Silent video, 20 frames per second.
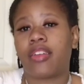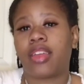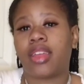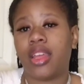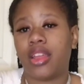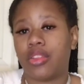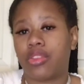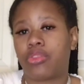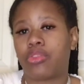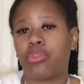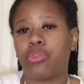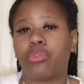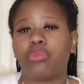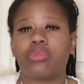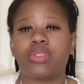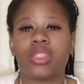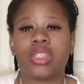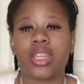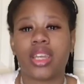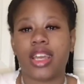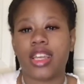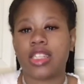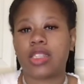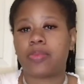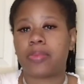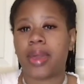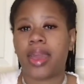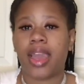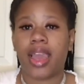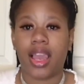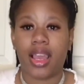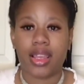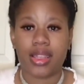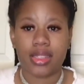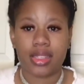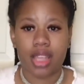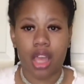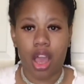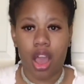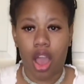to get through chest
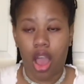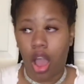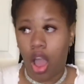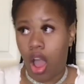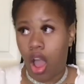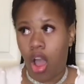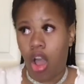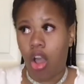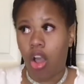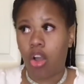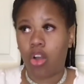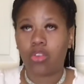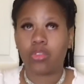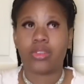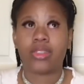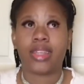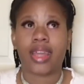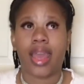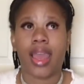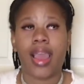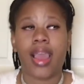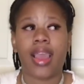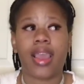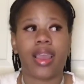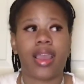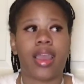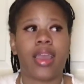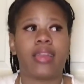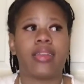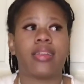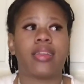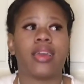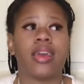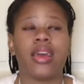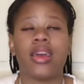pains all day and